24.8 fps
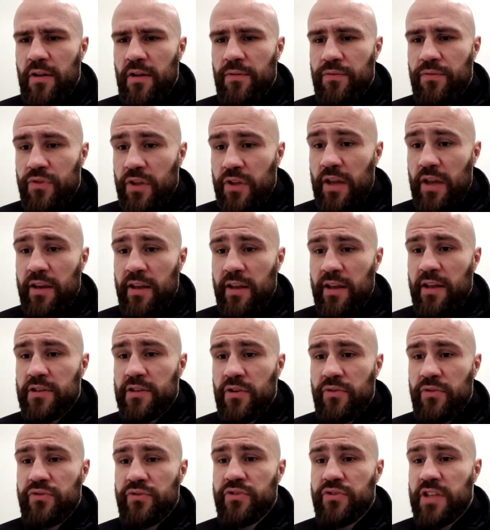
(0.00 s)
10 years
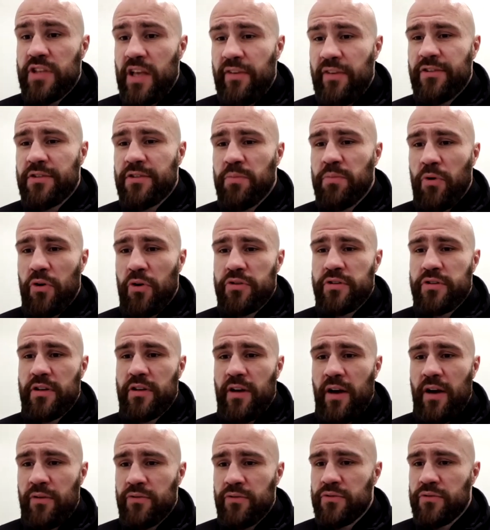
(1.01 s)
of savage boxing.
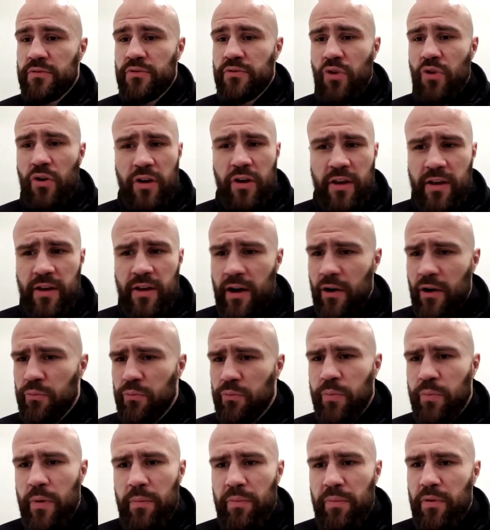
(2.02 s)
I was knocking out
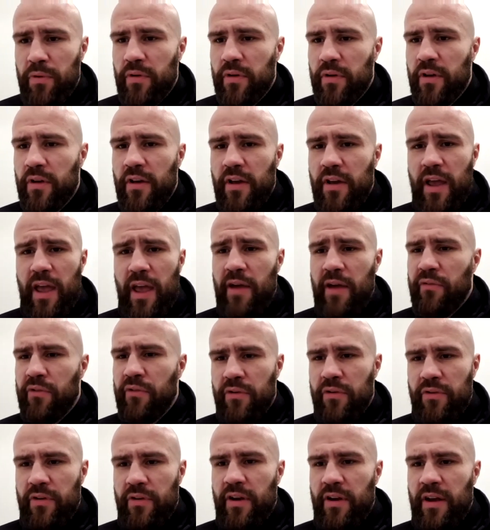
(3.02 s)
people
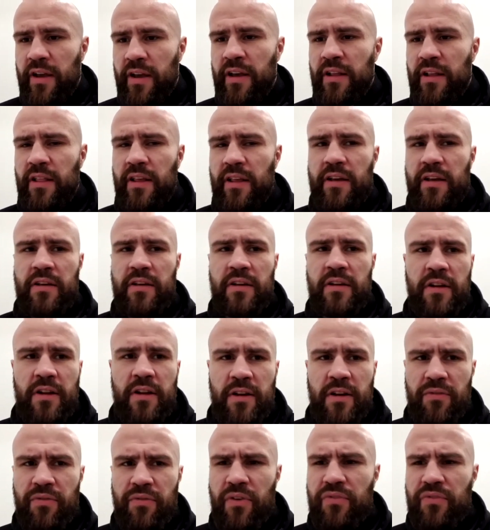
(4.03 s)
everywhere. I had like
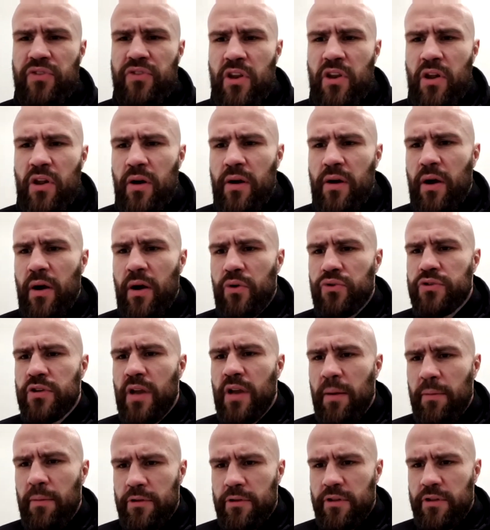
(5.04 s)
50 knockouts in
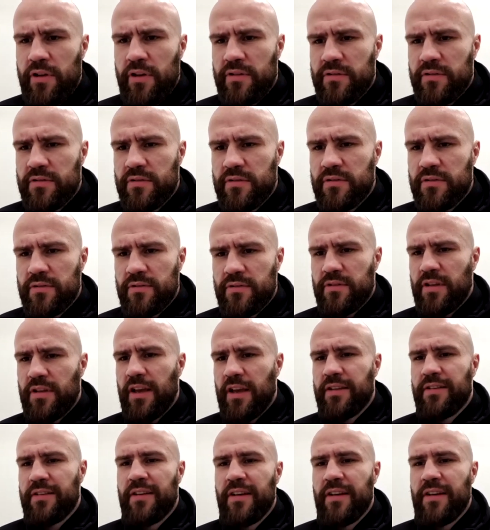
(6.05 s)
amateurs,
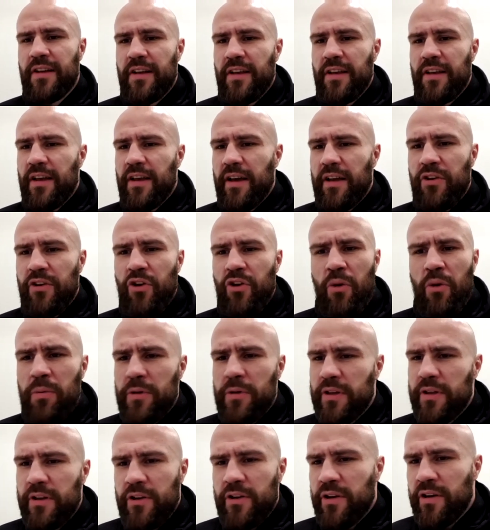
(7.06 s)
and
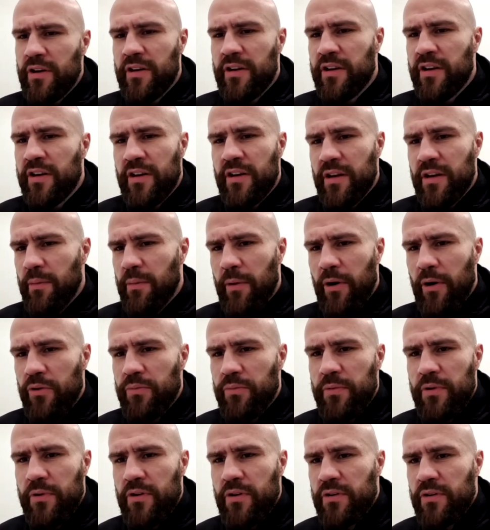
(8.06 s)
nobody heard about
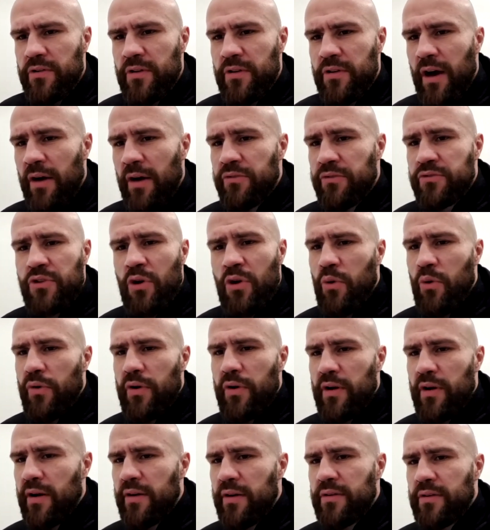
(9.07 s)
me. I was nowhere.
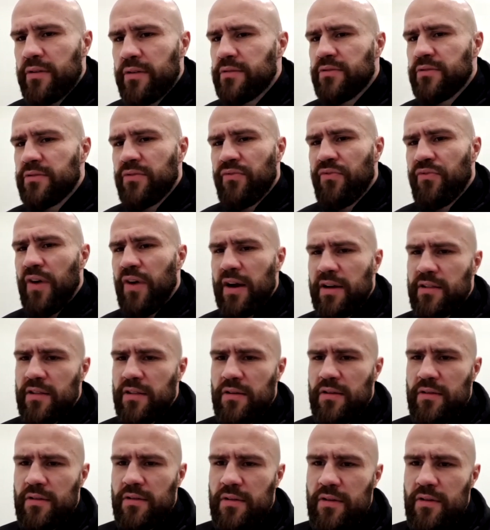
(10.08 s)
I was fucked.
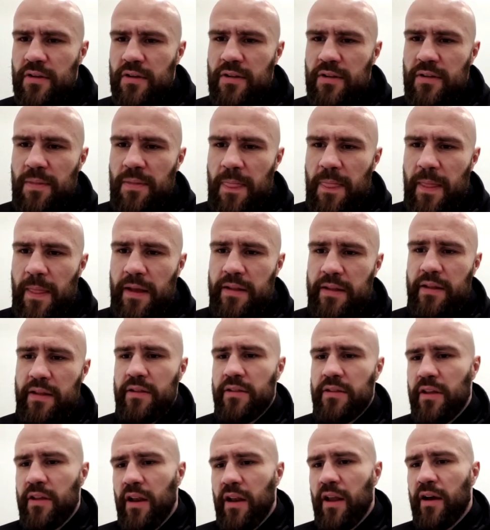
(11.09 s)
Mm. And
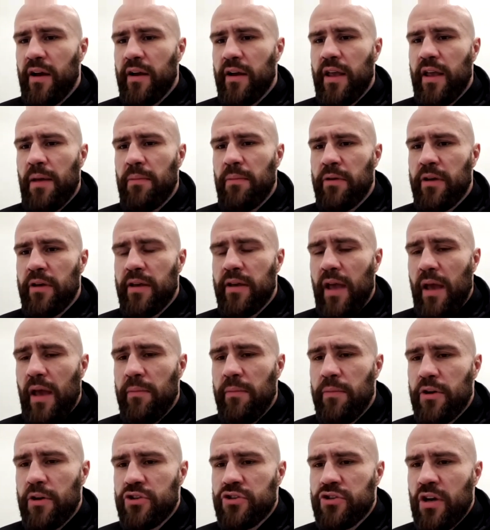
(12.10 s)
then Dillian came, he gave
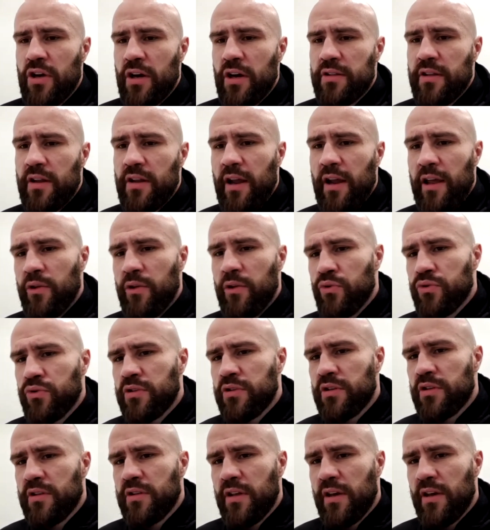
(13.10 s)
me a shot, and I used
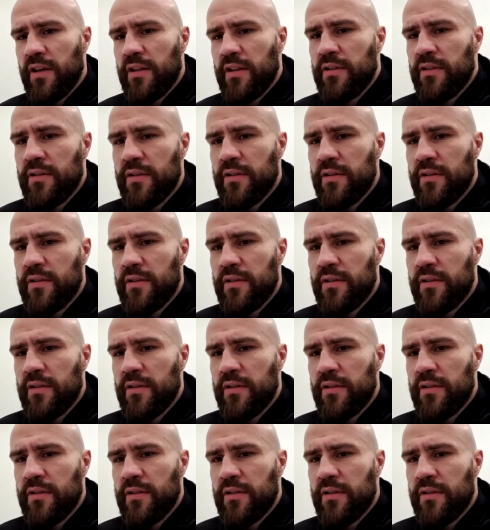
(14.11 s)
it. And